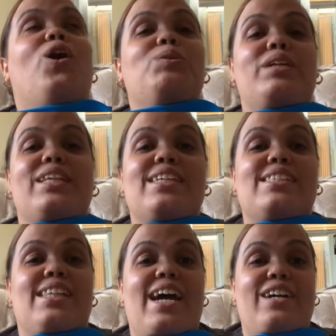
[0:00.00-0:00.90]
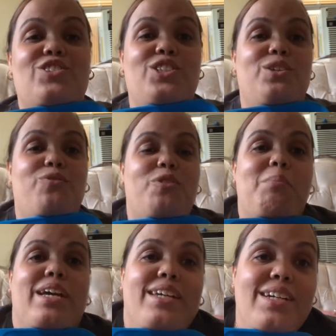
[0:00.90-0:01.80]
sold one of these last year from
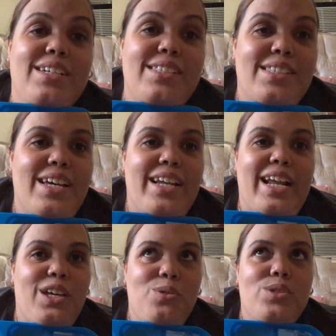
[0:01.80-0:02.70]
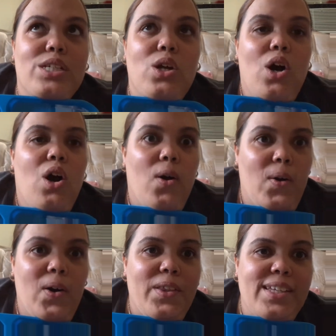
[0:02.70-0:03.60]
my youngest son, and I use it
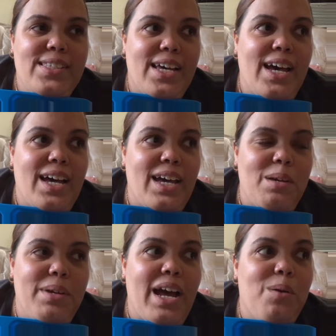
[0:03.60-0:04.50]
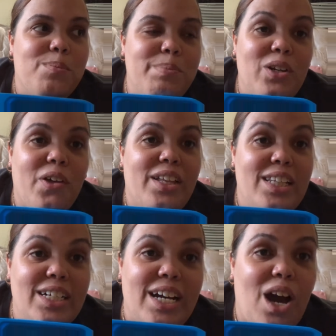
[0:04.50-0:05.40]
all the time, and I've been on the
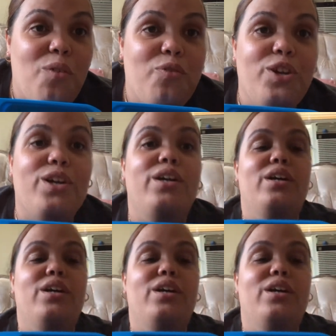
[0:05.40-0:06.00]
lookout for